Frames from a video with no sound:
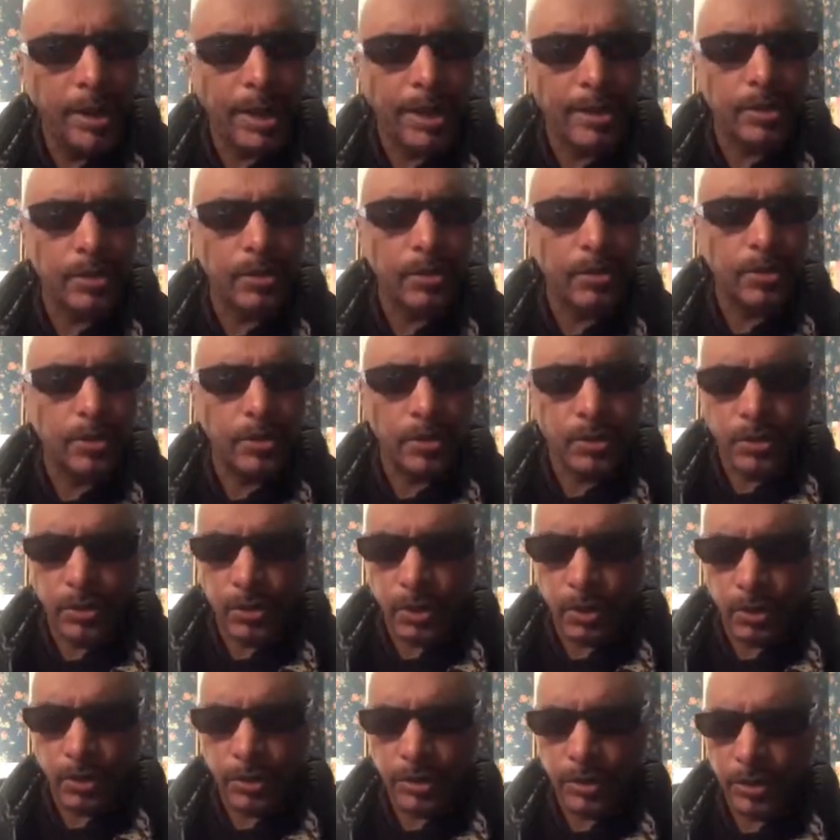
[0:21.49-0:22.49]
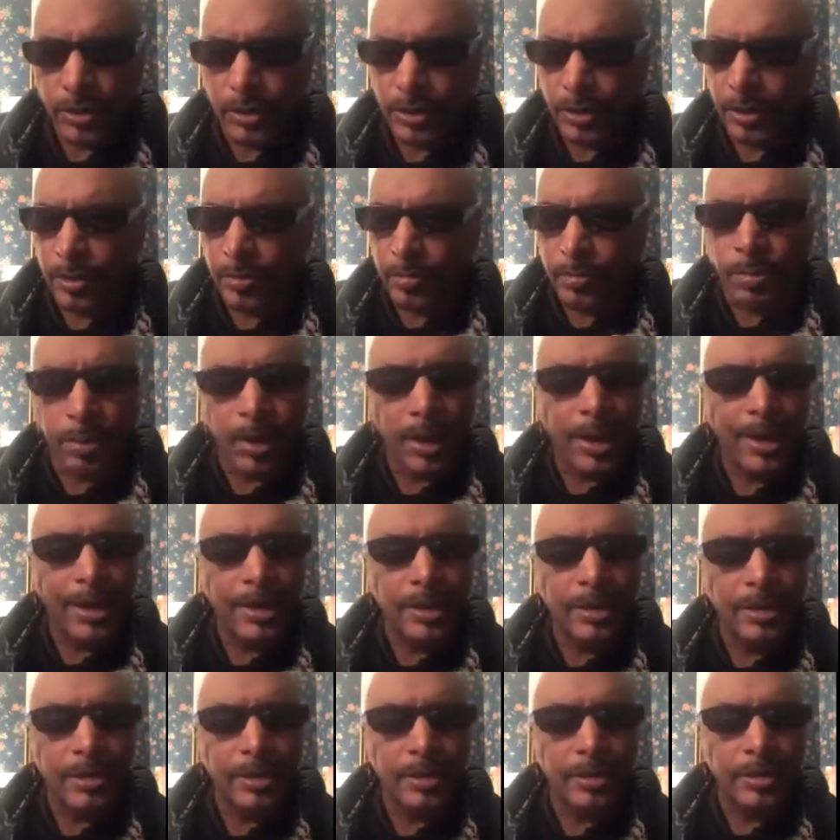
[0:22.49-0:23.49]
That's just
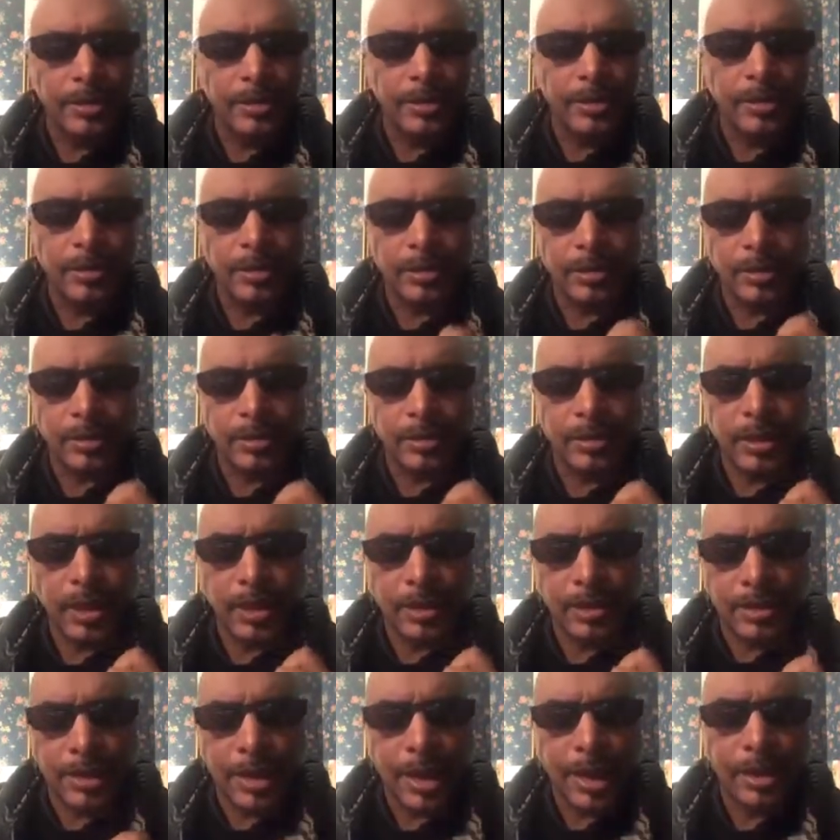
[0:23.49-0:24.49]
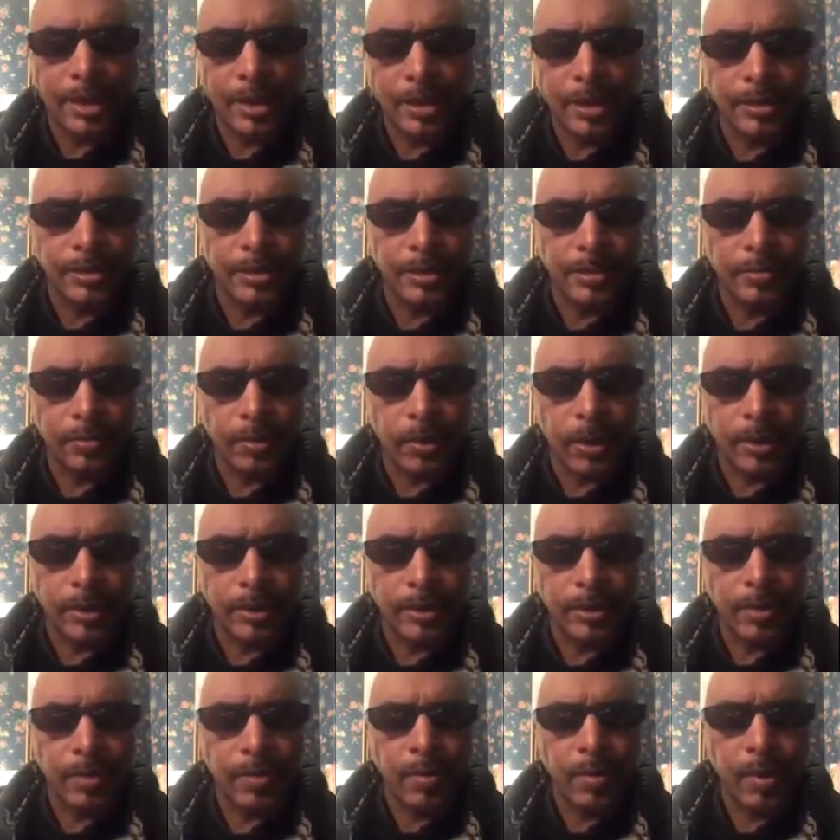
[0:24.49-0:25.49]
blatant antagonism,
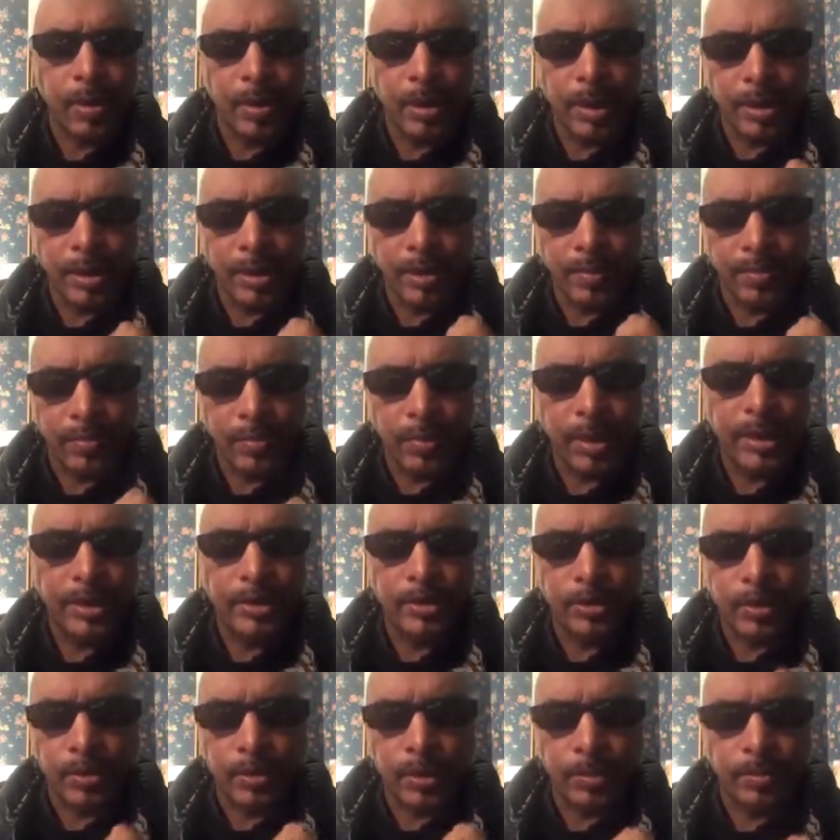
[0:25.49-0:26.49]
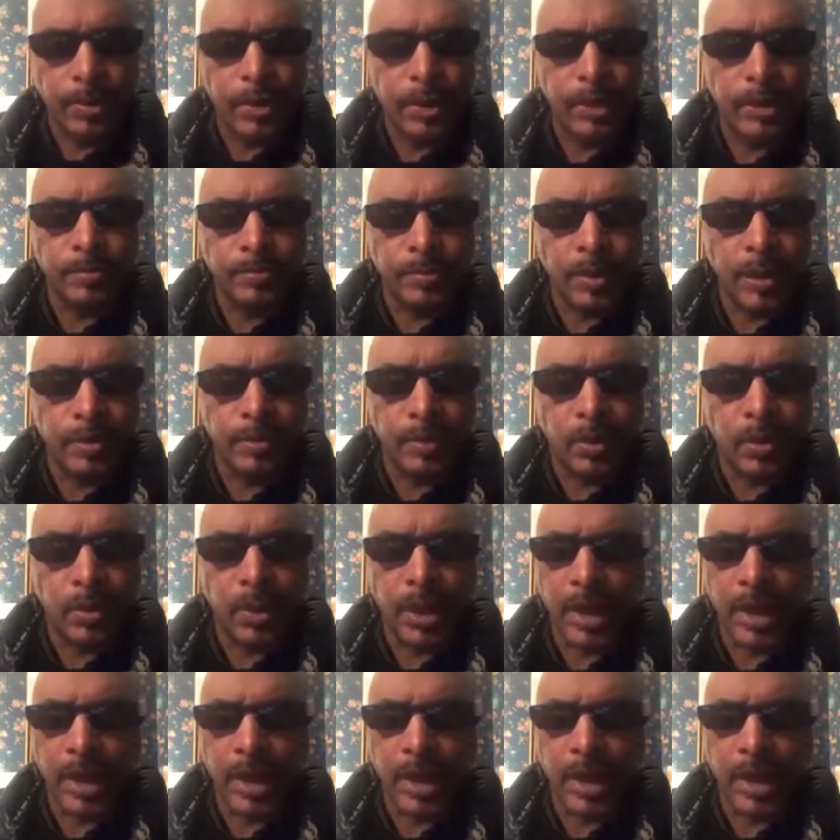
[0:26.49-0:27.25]
right, in the face of the British people.